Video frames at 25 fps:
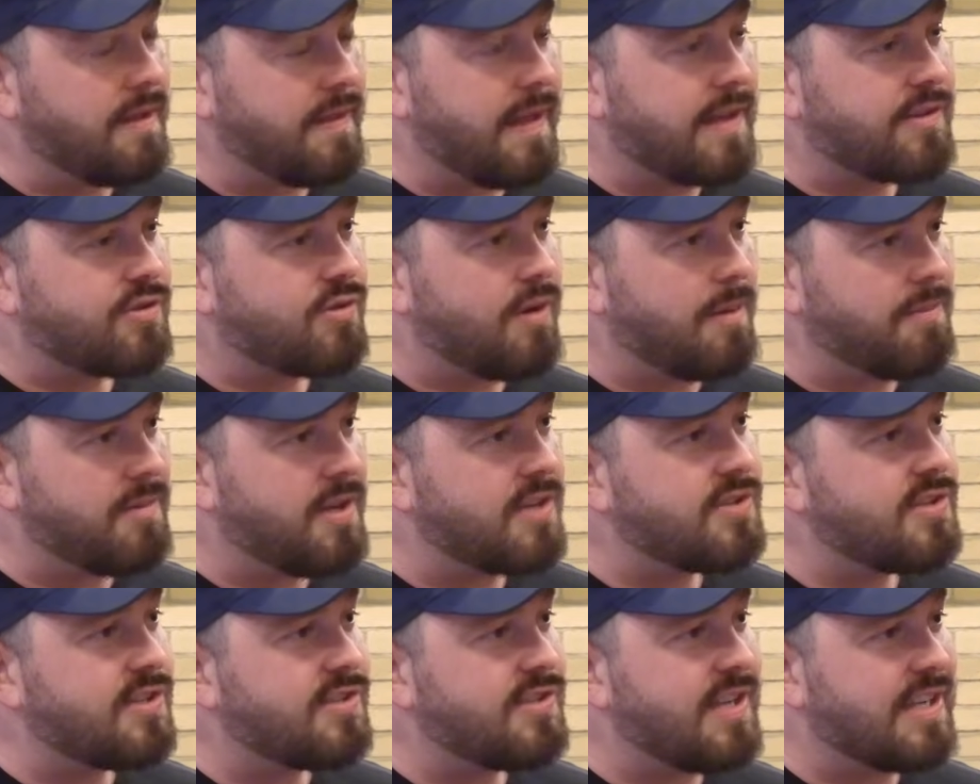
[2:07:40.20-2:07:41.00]
that script
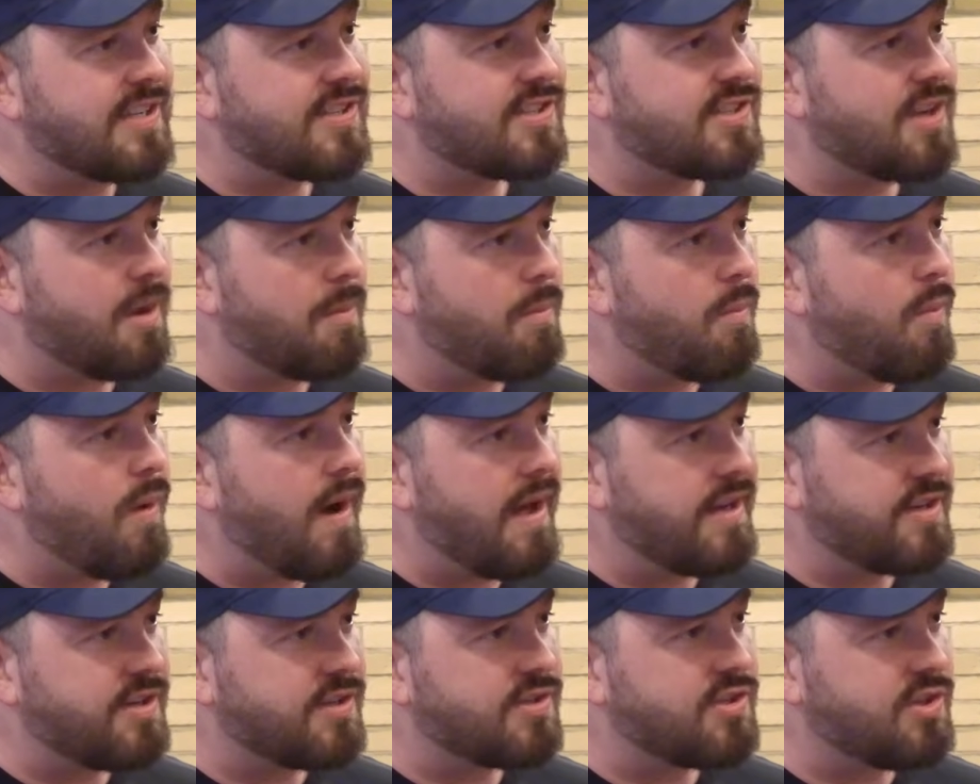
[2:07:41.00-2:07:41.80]
does exist
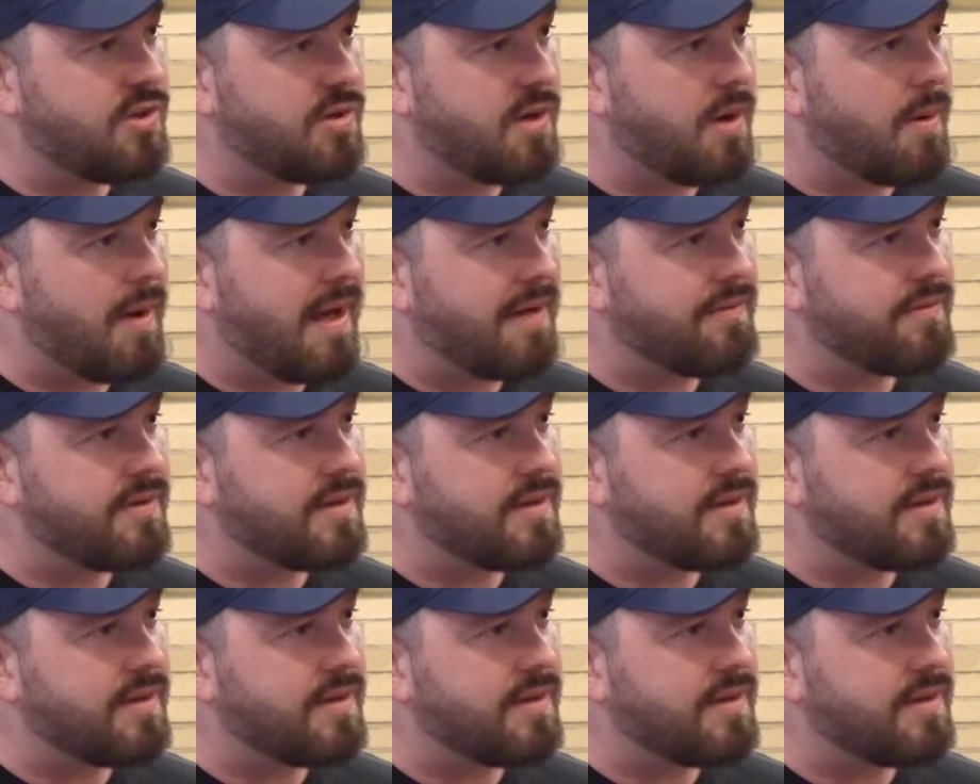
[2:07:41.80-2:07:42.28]
somewhere, just you don't have